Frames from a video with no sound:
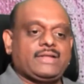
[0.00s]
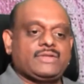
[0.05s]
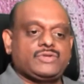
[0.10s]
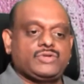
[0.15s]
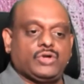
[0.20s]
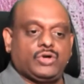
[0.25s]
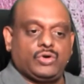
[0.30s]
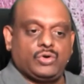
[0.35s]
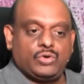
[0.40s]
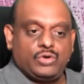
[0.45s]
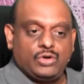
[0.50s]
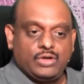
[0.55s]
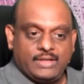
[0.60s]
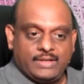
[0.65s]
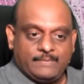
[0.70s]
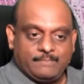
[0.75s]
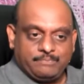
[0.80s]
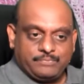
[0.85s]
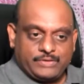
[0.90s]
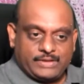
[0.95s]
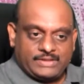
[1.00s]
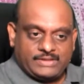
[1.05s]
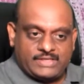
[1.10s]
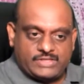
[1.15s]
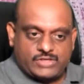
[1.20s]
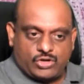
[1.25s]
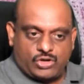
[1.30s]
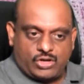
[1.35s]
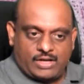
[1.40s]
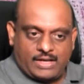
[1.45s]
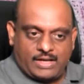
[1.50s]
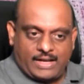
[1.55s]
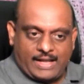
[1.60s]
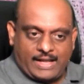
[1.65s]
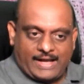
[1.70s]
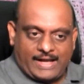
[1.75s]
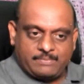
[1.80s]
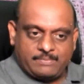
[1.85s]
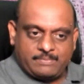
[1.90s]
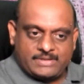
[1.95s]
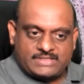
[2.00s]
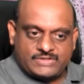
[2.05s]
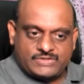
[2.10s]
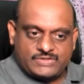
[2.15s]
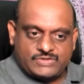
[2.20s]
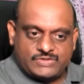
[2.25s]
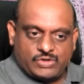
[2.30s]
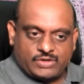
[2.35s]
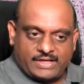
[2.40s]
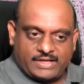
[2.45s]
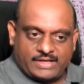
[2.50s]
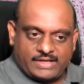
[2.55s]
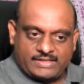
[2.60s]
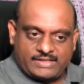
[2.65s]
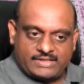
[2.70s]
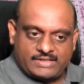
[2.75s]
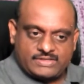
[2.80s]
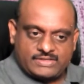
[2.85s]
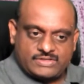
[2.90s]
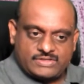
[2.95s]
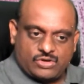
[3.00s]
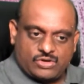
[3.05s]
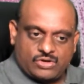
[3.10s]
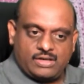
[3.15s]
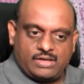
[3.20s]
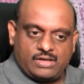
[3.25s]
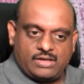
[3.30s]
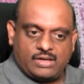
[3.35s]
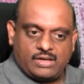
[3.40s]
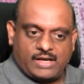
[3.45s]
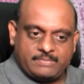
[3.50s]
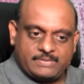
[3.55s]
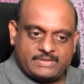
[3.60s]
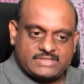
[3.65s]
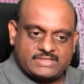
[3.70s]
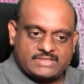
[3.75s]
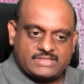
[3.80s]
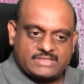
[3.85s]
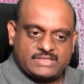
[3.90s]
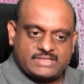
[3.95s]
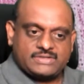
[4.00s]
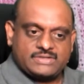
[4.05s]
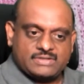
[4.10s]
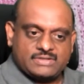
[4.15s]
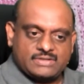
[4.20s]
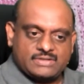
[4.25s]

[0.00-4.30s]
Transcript: So these are all RBCs, doctor. These are all RBCs.